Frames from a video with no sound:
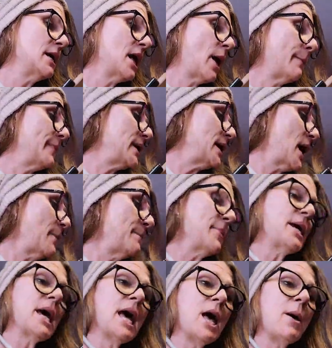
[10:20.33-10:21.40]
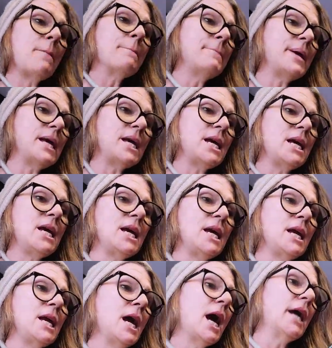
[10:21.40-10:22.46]
Help me, help me, help
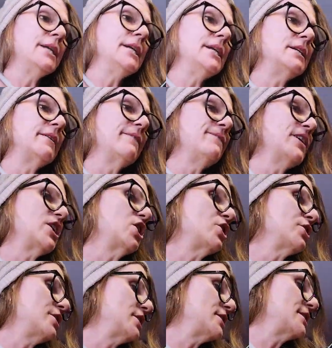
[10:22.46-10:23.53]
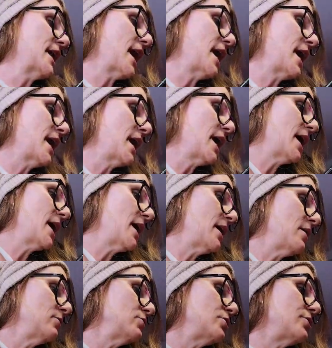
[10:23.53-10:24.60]
me. I need to figure this
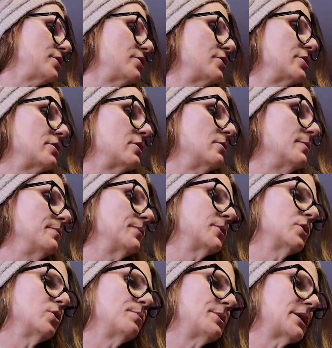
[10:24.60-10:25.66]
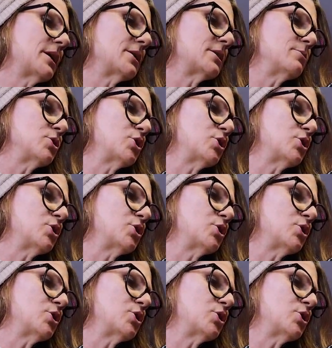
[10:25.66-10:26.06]
out. There you go. Oops, I got some